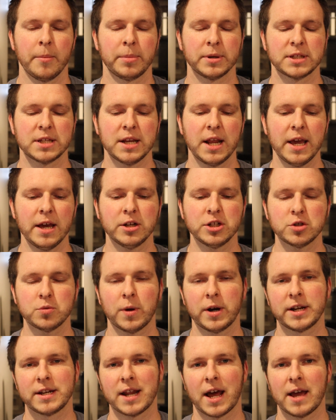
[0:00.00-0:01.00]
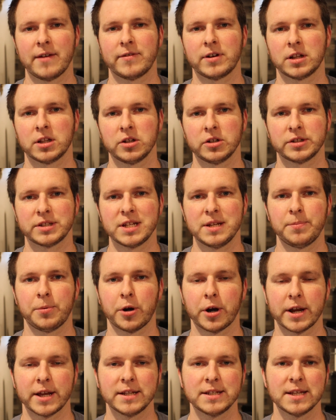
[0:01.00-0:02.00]
But today I just want to dive in a little
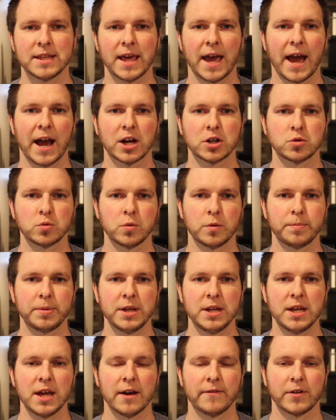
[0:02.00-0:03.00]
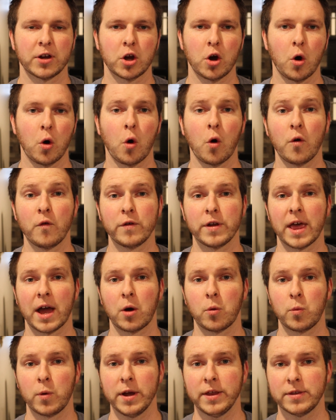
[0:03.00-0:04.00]
deeper into the actual PDF and go over
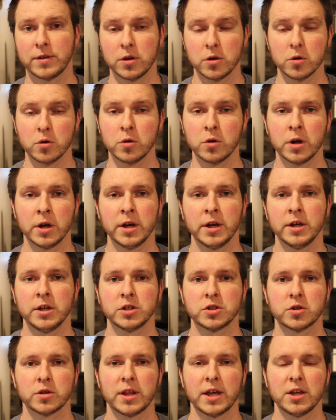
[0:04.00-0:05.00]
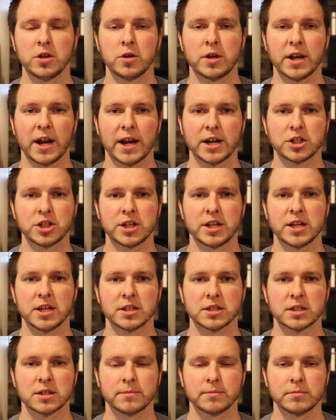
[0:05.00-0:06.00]
that with you so that you can actually
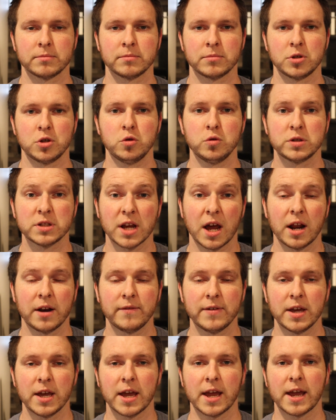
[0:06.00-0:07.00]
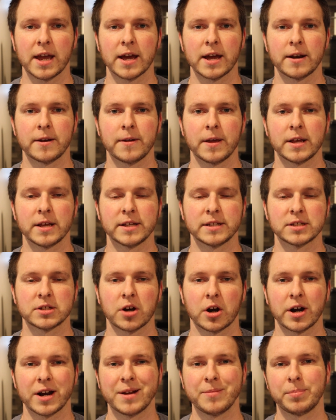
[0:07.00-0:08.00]
get some use out of it and
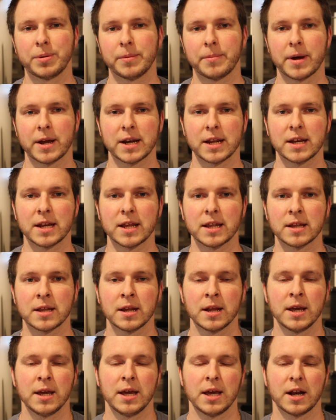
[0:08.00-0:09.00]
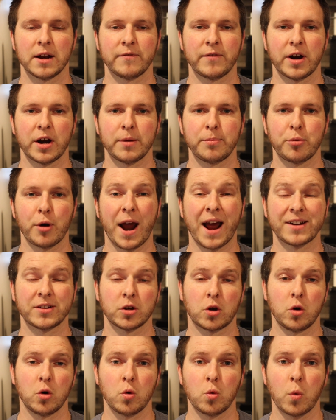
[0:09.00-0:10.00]
start implementing it in a very
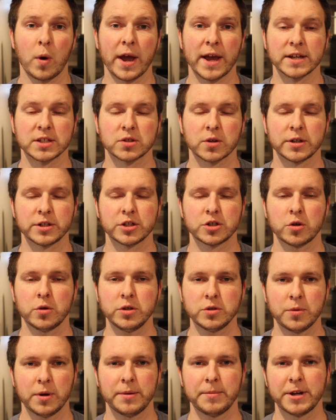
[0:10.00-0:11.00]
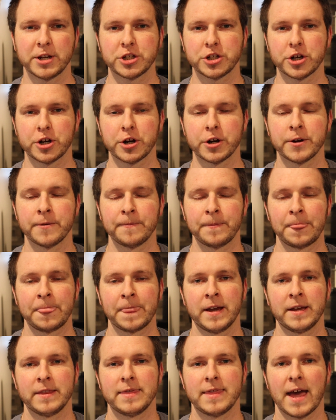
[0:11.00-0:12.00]
practical way. So I just always want to make sure
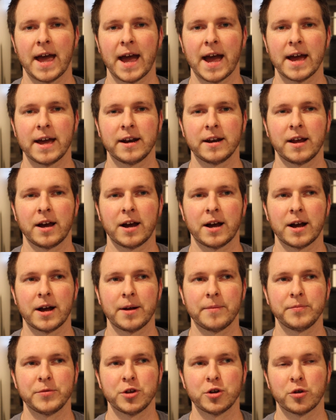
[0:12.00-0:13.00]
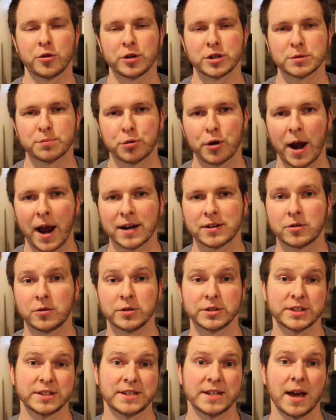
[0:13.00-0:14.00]
that there's
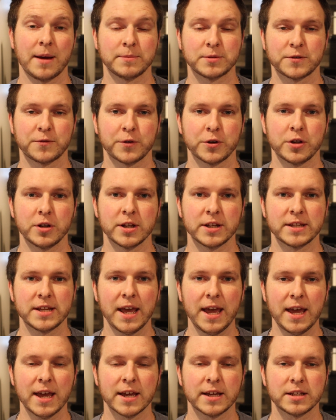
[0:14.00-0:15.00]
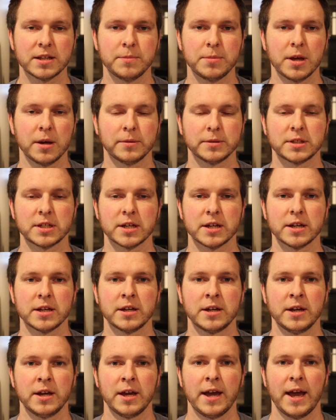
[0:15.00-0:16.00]
practical steps for you to take to be able to
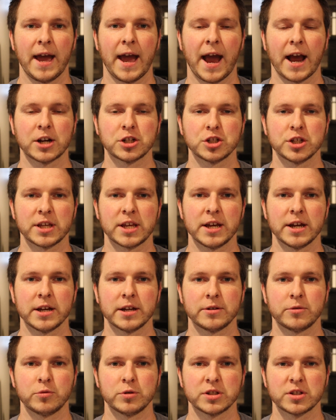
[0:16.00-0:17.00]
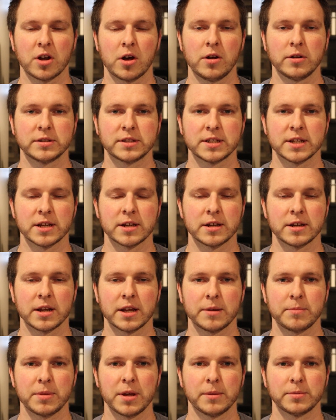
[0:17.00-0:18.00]
actually get results
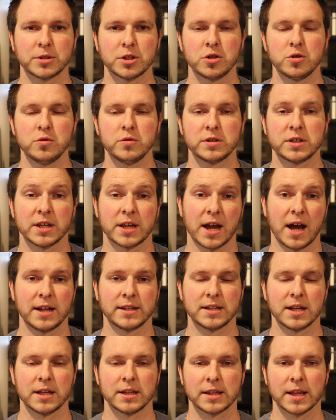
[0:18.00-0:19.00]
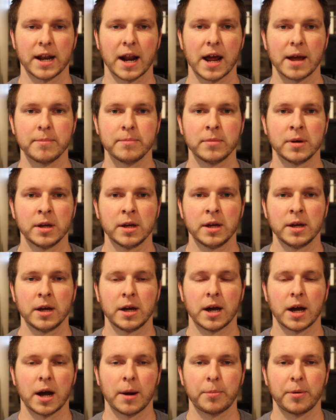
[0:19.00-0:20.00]
and be able to use the content that I'm
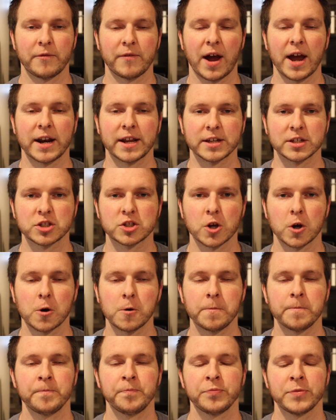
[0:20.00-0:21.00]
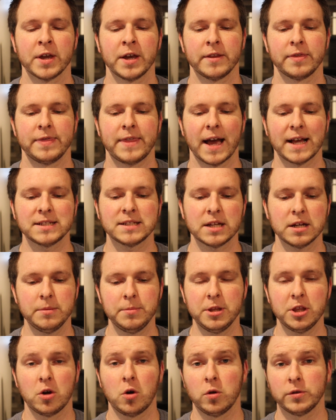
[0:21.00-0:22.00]
providing. So that's going to
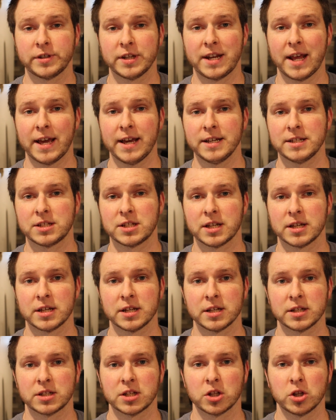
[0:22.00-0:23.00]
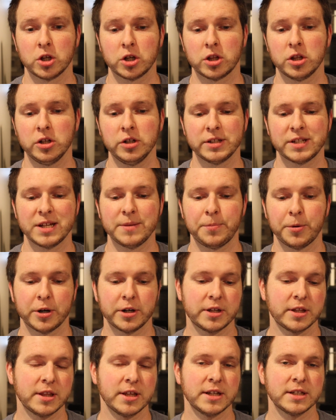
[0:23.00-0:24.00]
be the goal today, is to look a little deeper
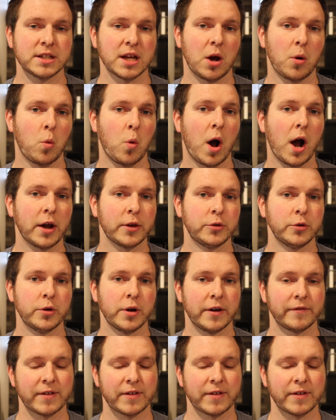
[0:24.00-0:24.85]
into this. I'll walk through.